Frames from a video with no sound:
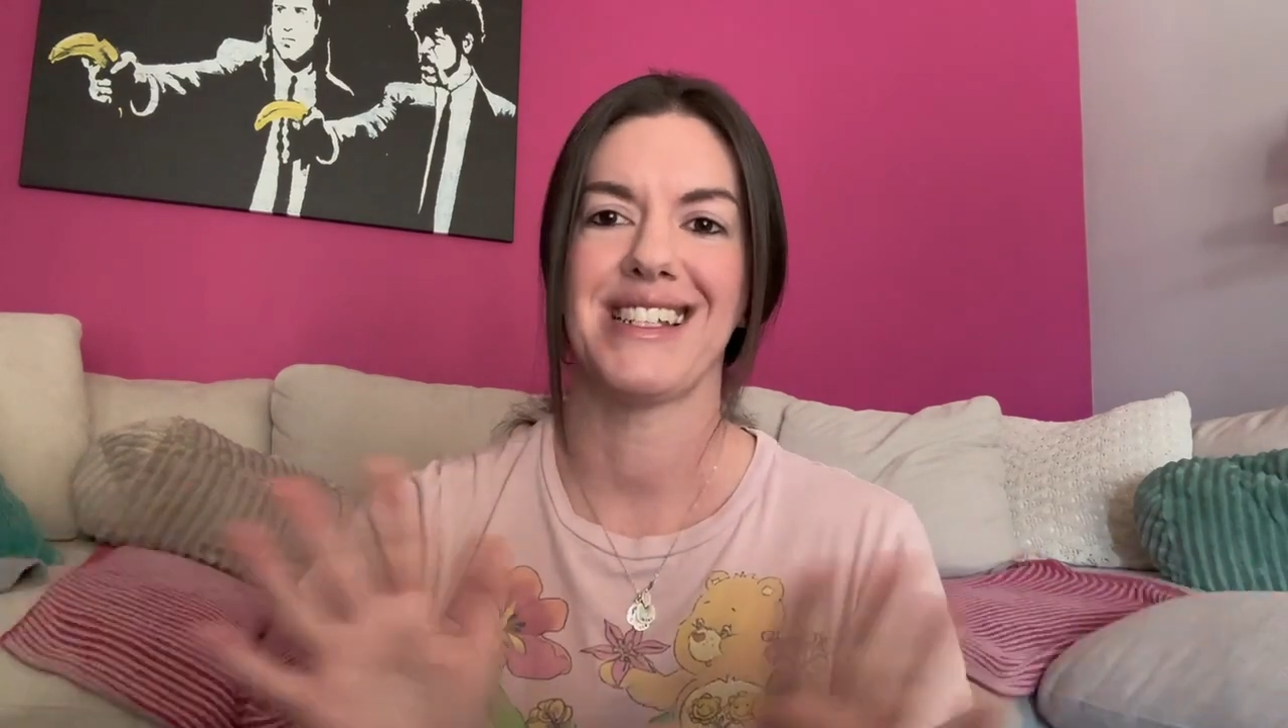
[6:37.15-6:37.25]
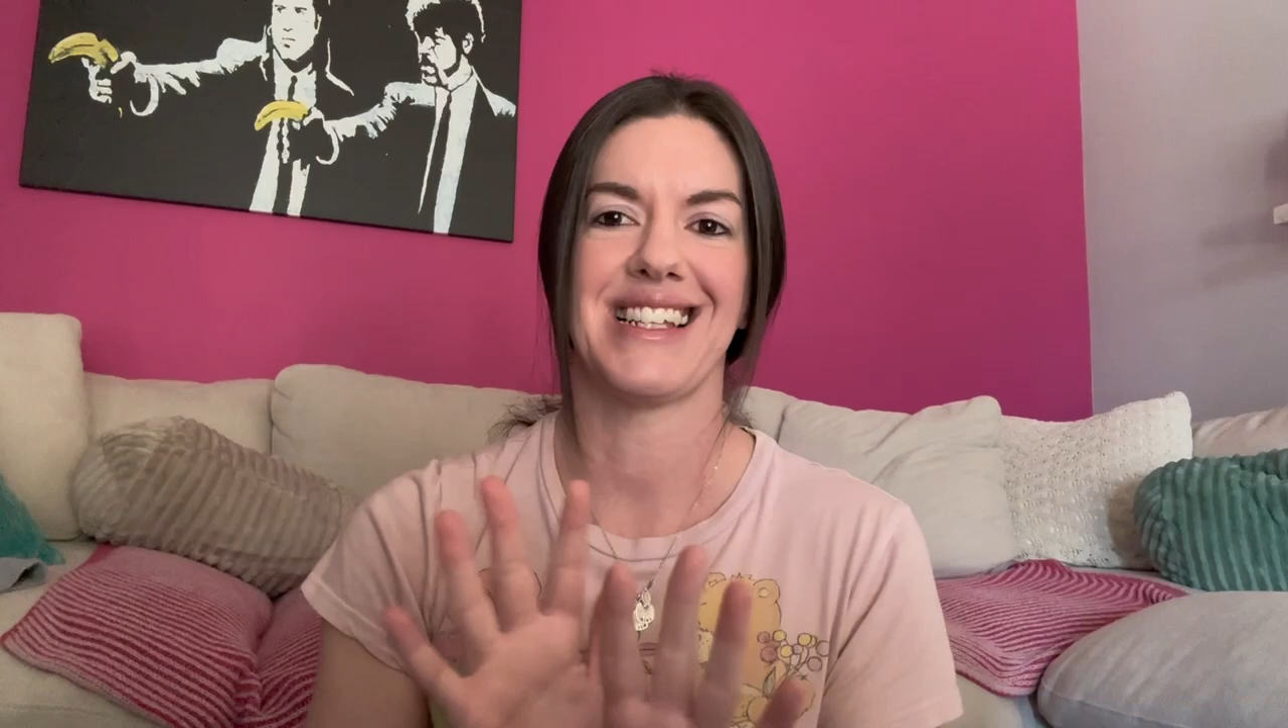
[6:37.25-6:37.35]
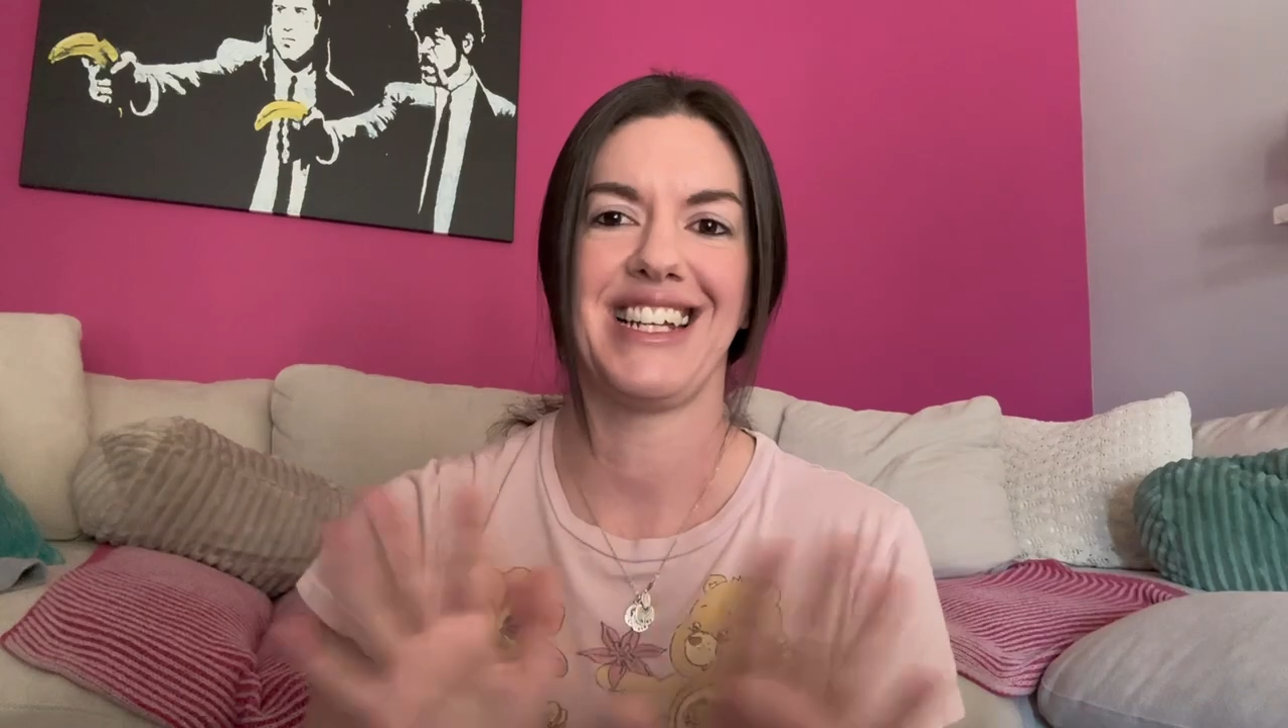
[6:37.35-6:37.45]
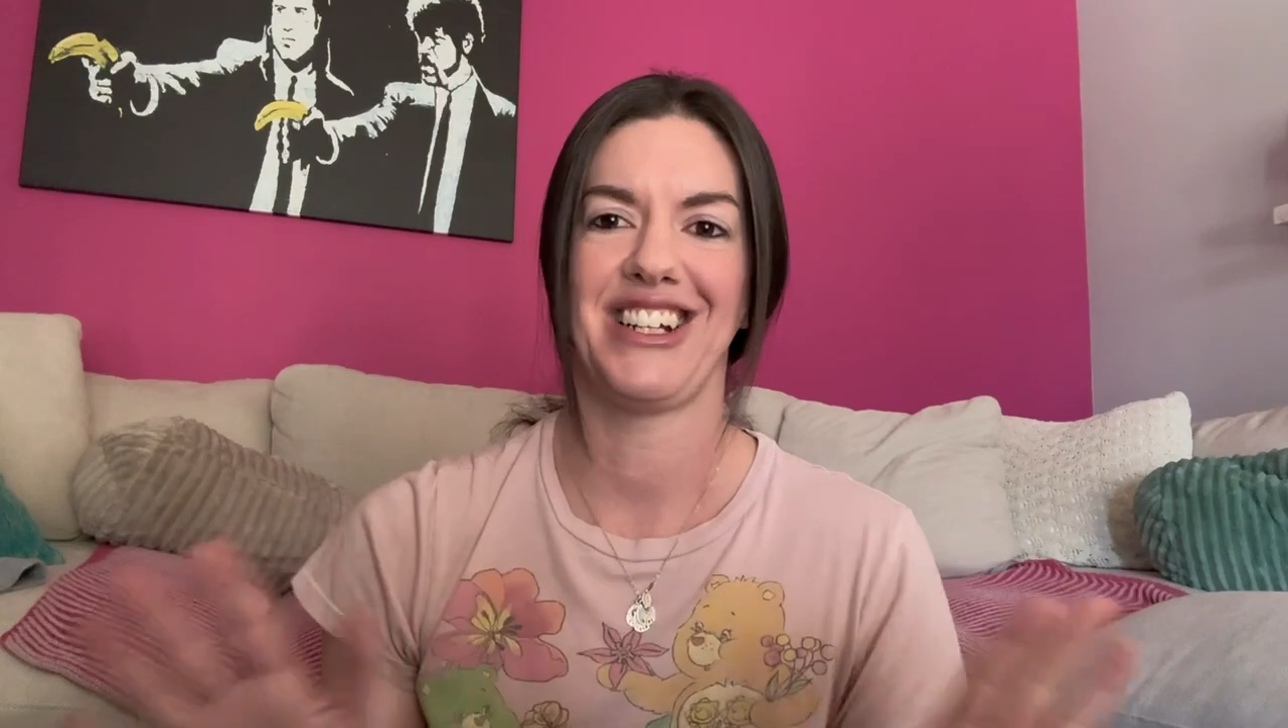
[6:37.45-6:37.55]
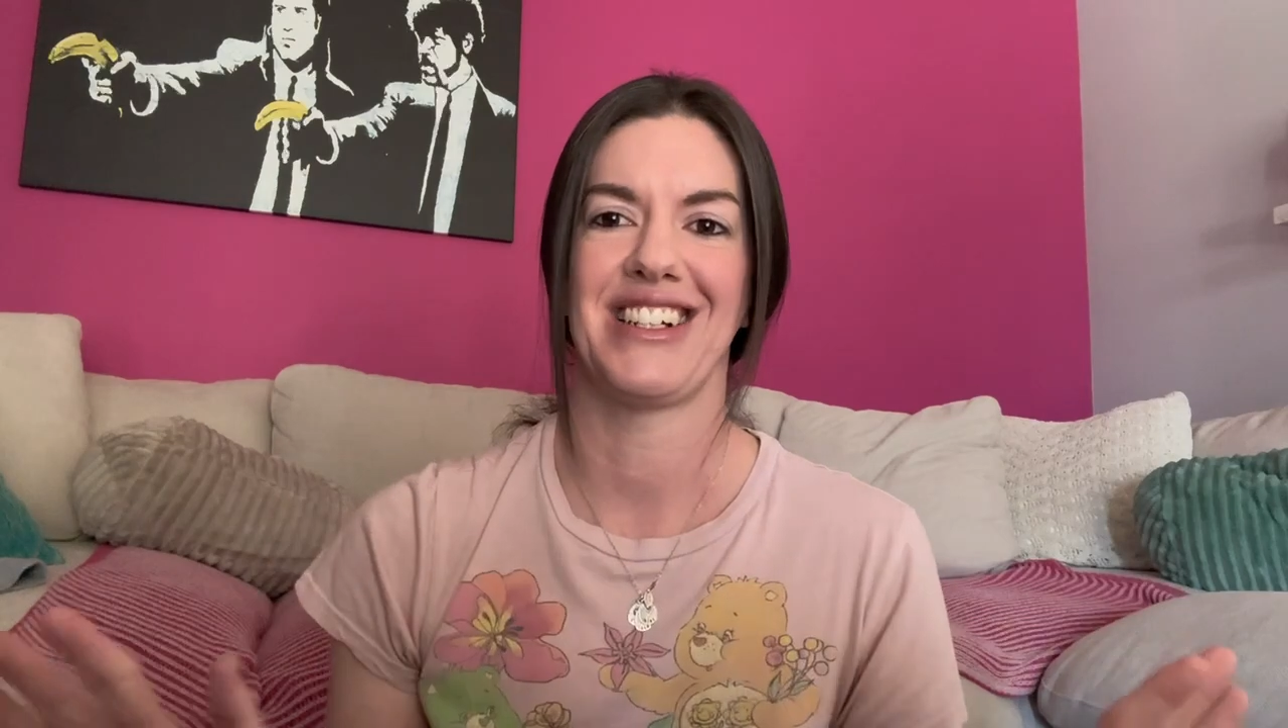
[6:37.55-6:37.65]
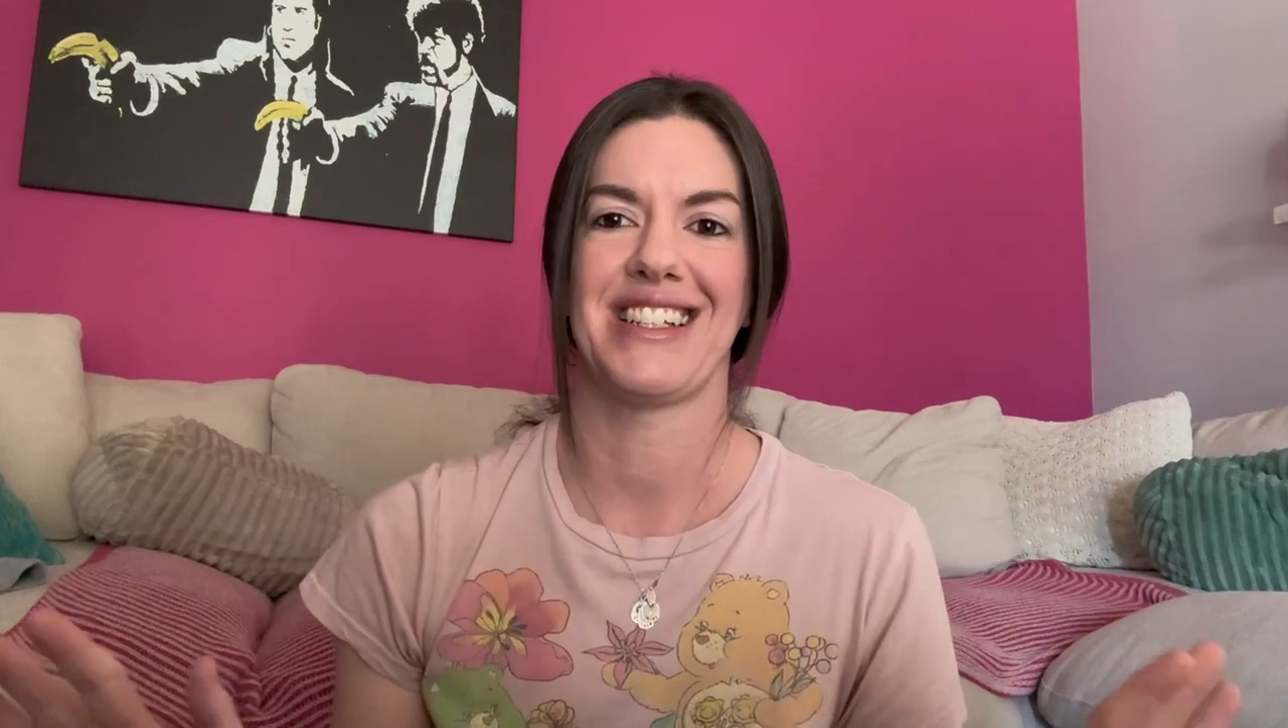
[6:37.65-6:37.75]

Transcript: to sit here and